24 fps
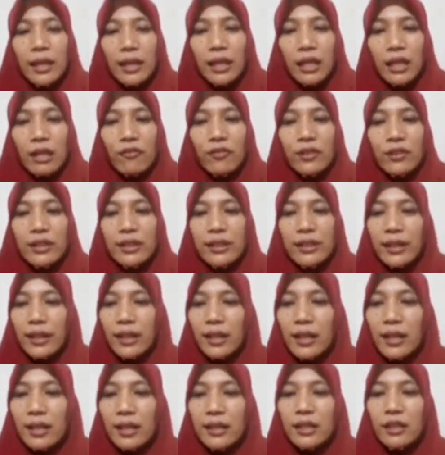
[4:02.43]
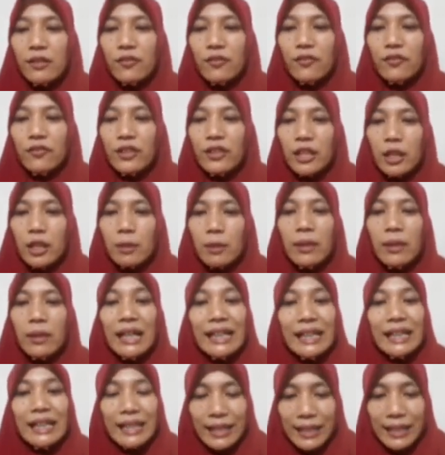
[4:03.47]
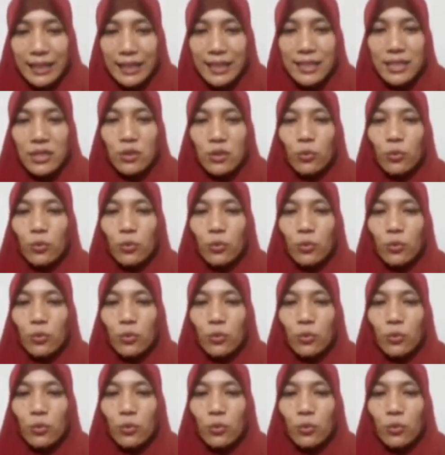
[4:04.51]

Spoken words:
If the negative team agrees